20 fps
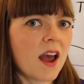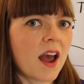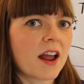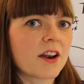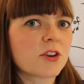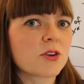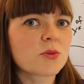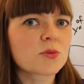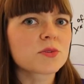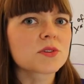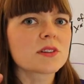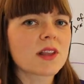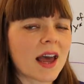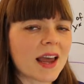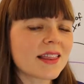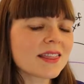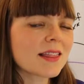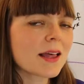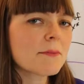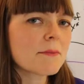and you
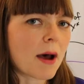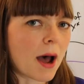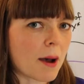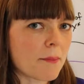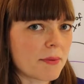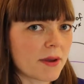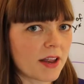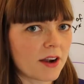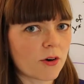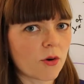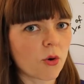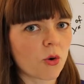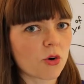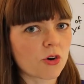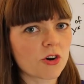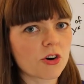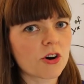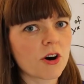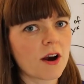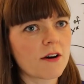line them up in
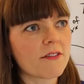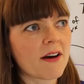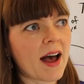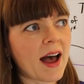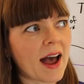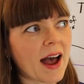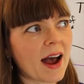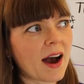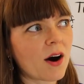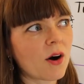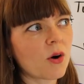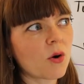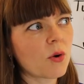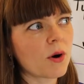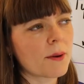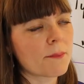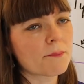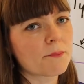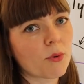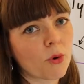order of how
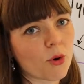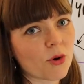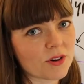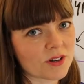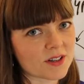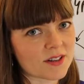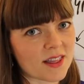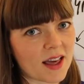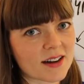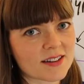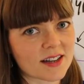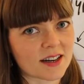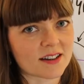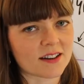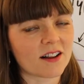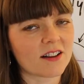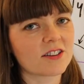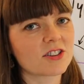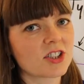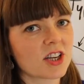important that
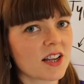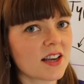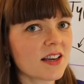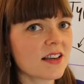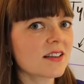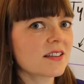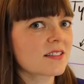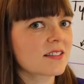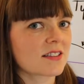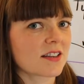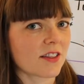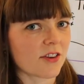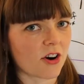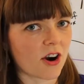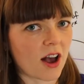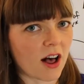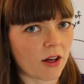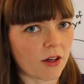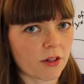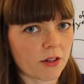technology is to their
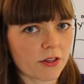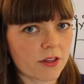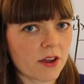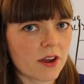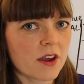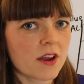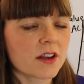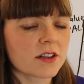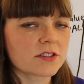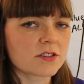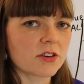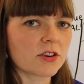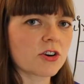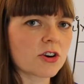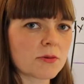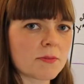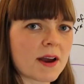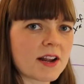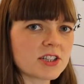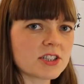health. So
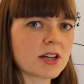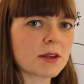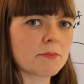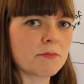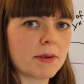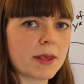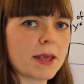you're imagining